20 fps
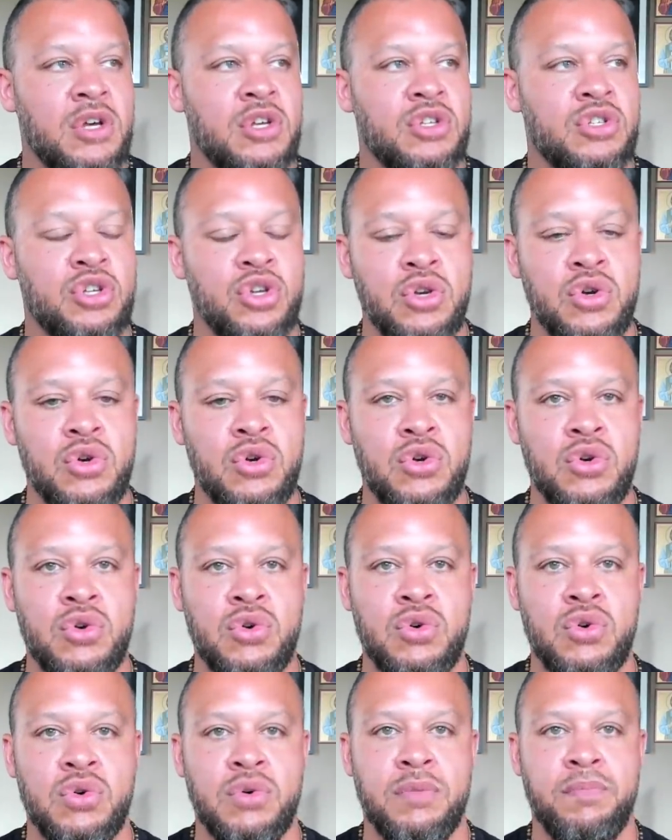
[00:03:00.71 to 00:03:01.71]

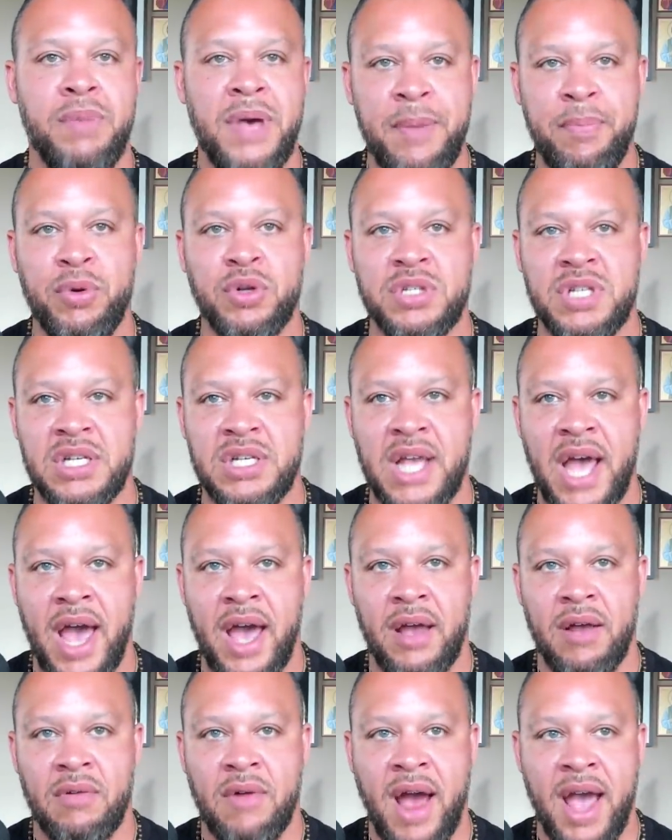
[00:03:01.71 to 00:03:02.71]
to people
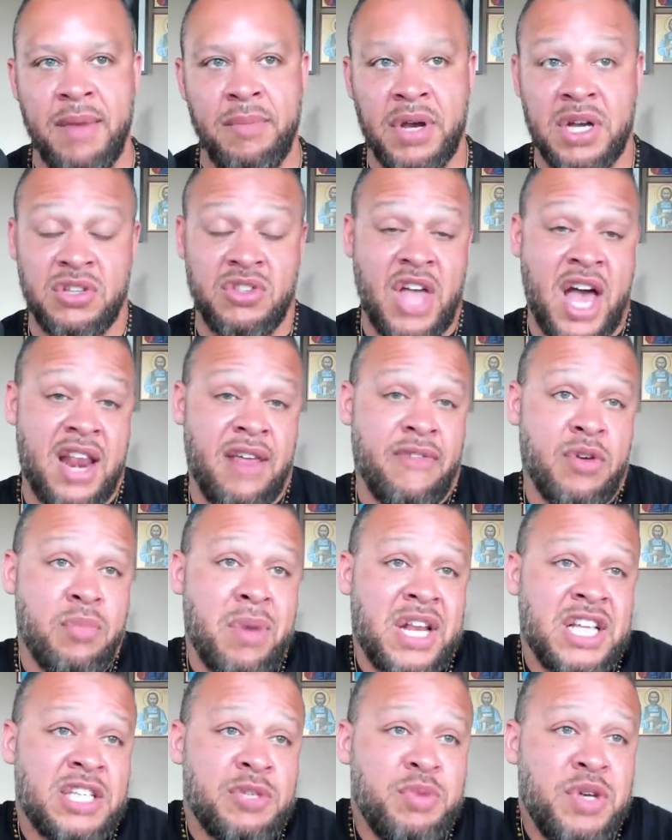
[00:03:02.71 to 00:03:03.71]
today, right? Because not
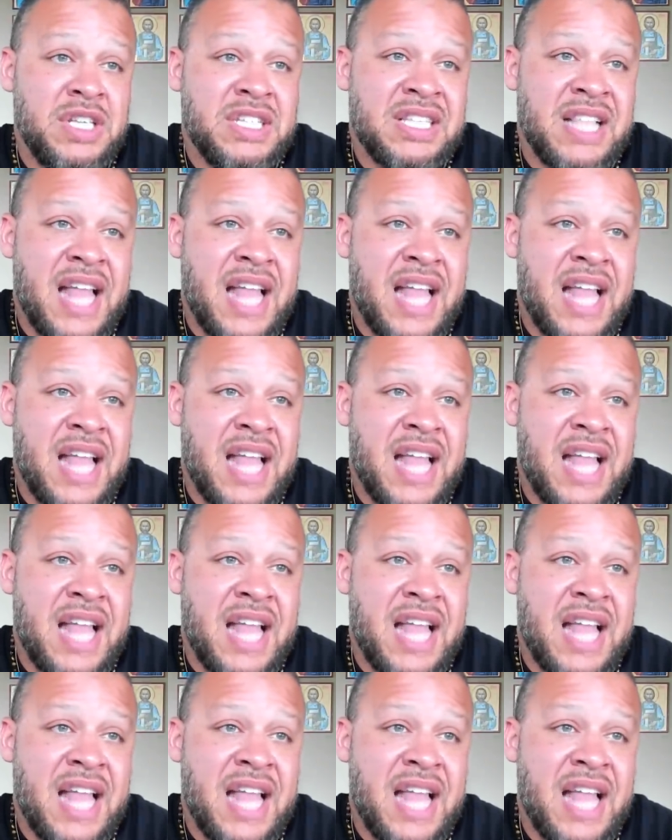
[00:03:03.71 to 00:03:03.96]
everybody speaks